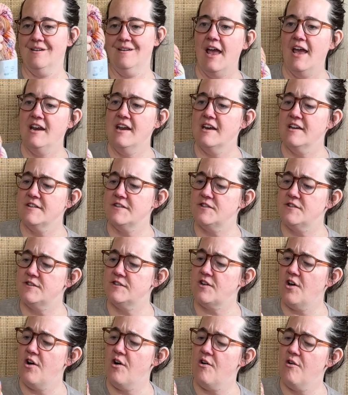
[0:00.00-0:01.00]
It is
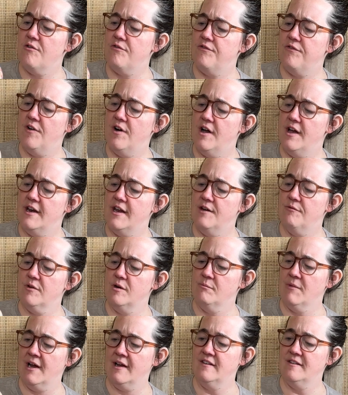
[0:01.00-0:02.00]
so fun. It
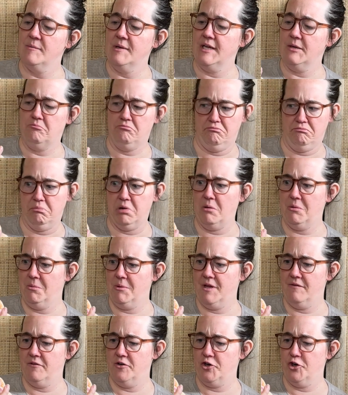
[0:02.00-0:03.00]
reminds me probably
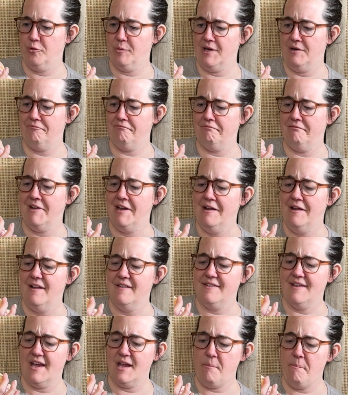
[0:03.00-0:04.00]
of a derby. It's
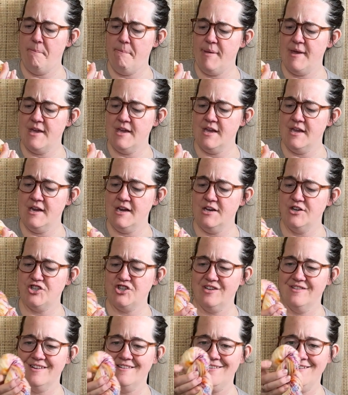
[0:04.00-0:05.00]
like peach
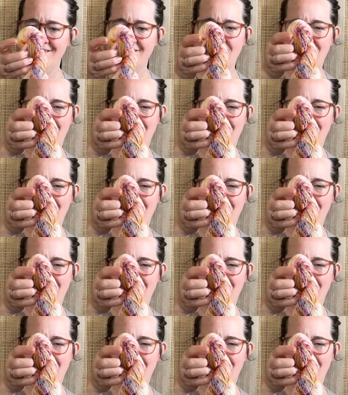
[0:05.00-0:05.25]
and then these